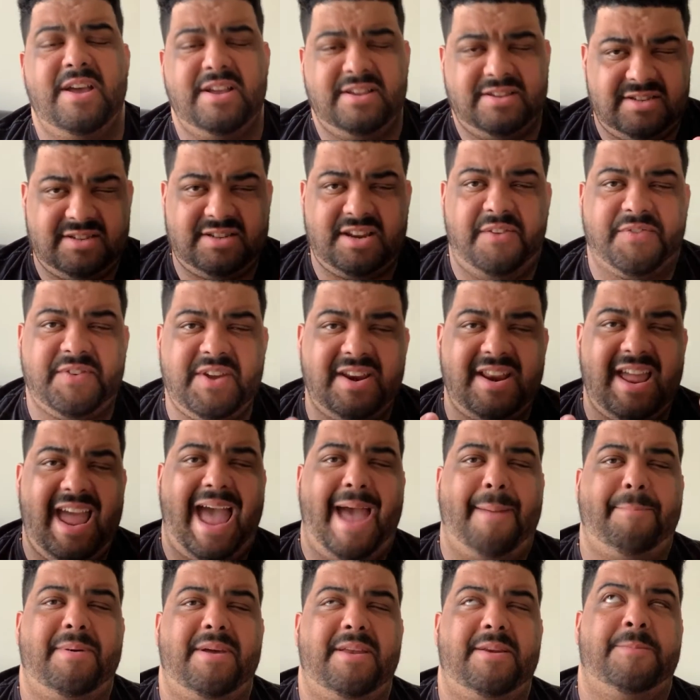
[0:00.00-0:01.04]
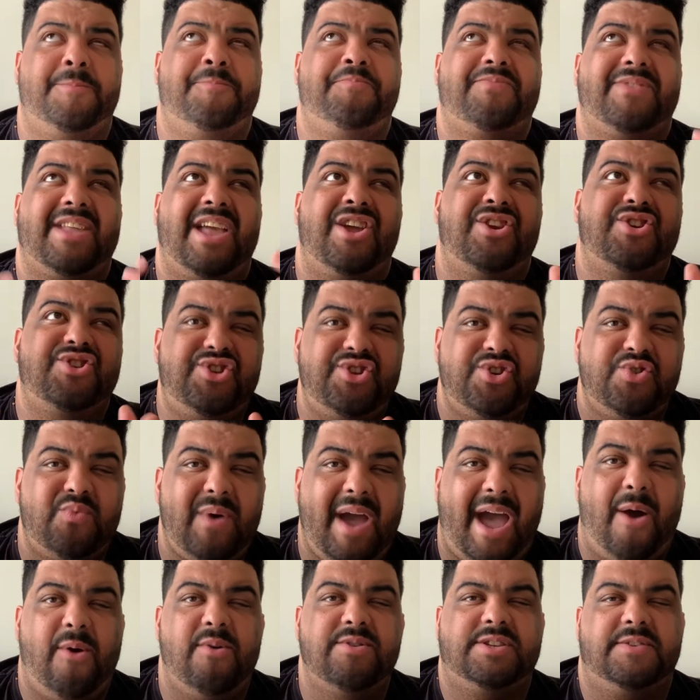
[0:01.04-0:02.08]
Stuff can happen in 2
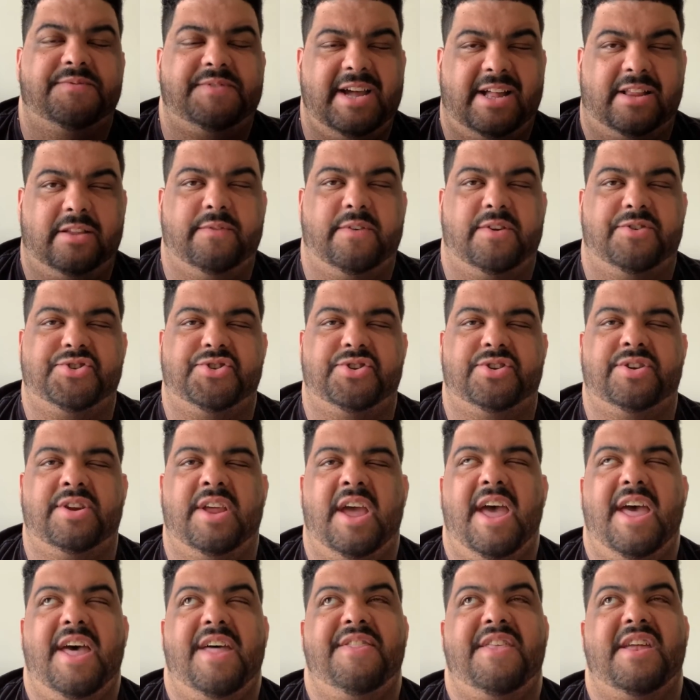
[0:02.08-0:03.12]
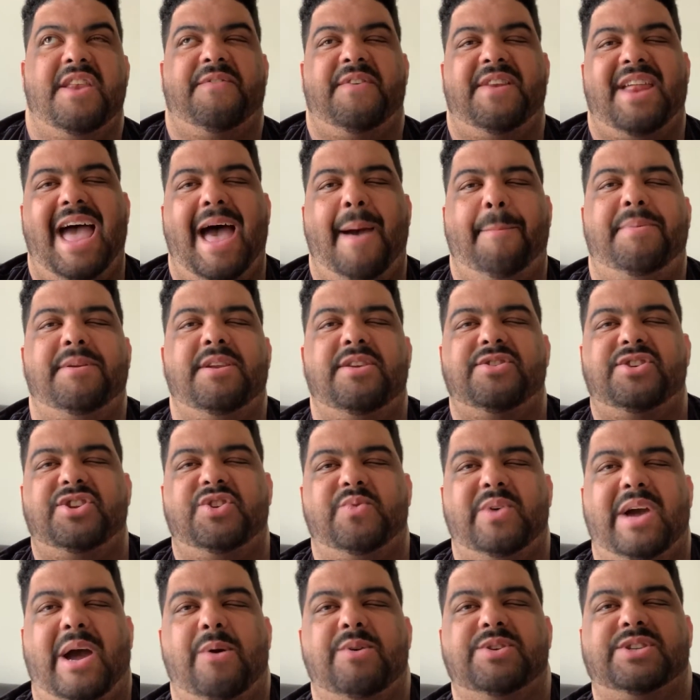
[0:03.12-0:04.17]
hours of television that if it happened in
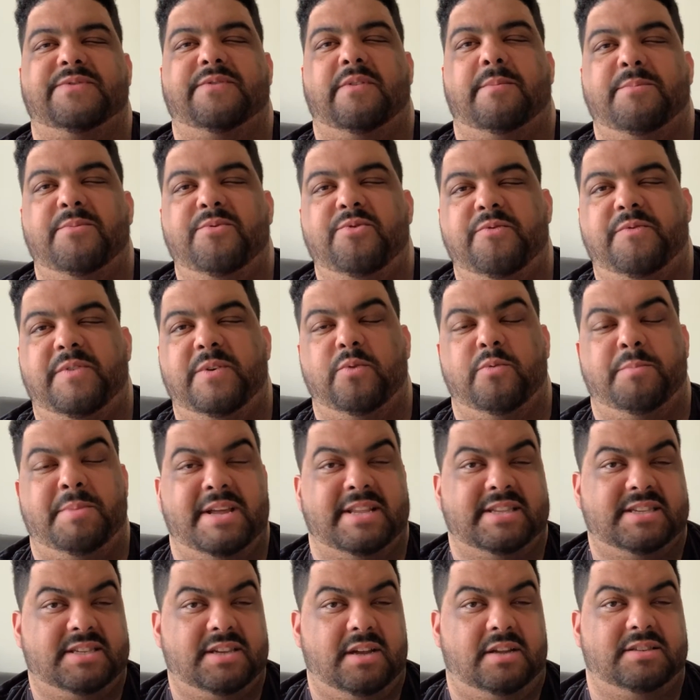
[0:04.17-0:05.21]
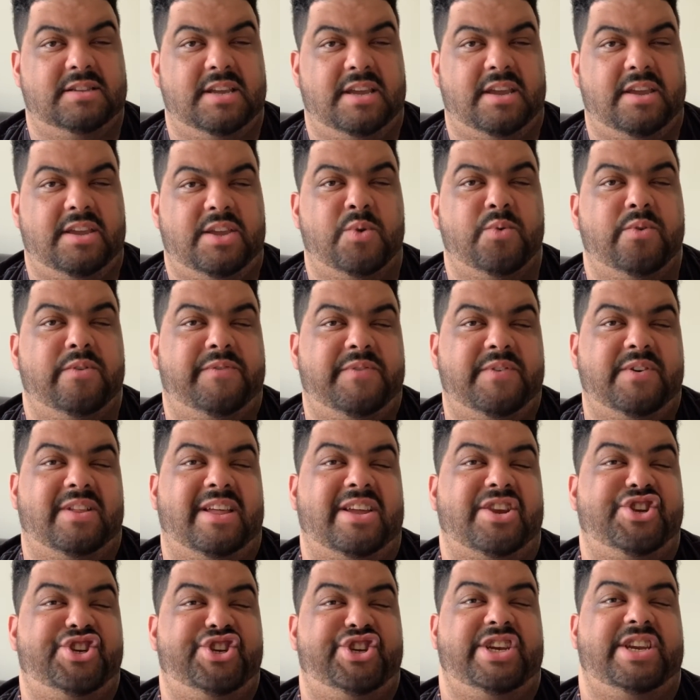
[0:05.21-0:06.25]
2 hours of a movie would be insulting. You would feel
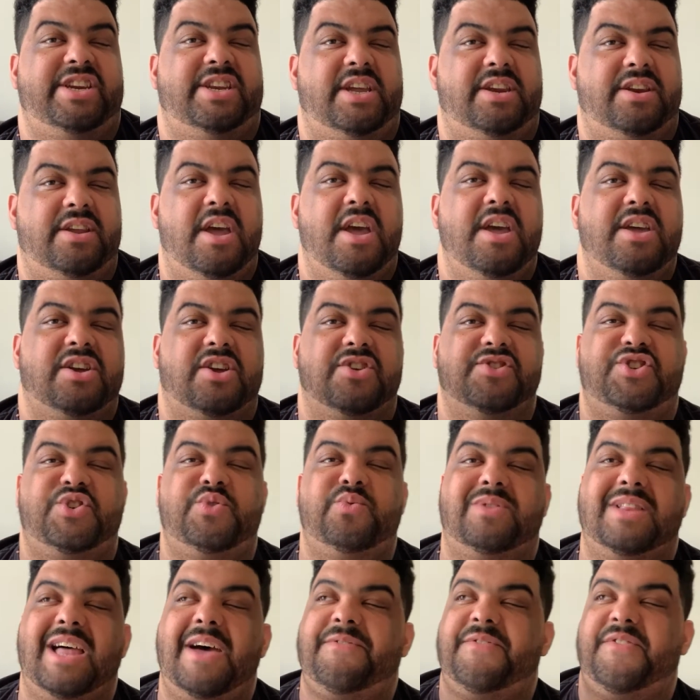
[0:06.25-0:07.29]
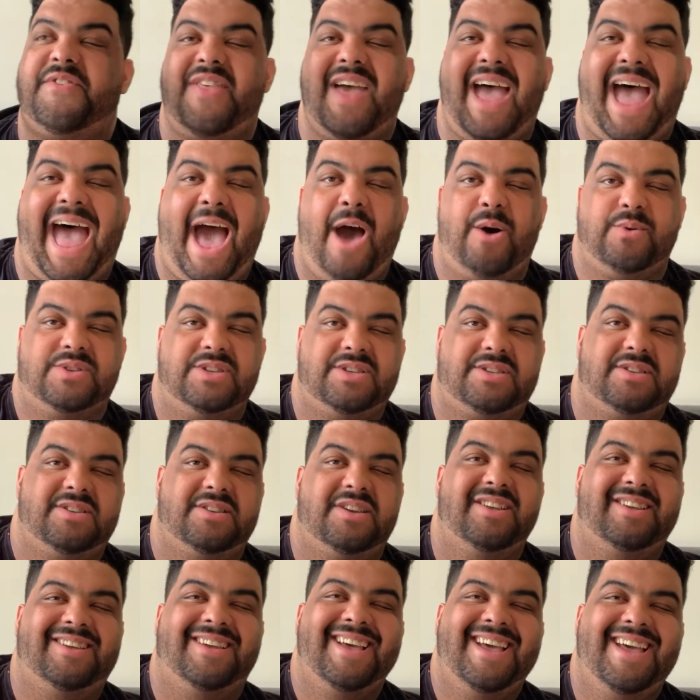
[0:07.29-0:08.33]
like cheated because you left the house,
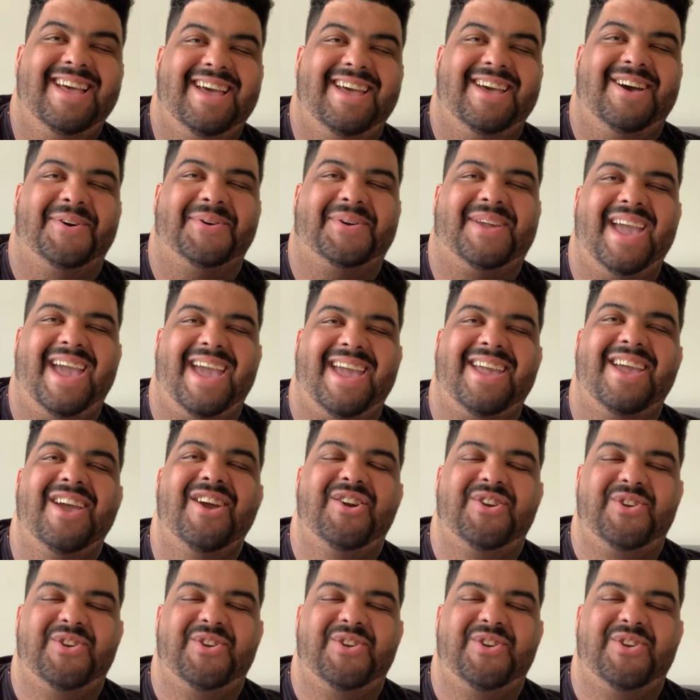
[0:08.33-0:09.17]
okay?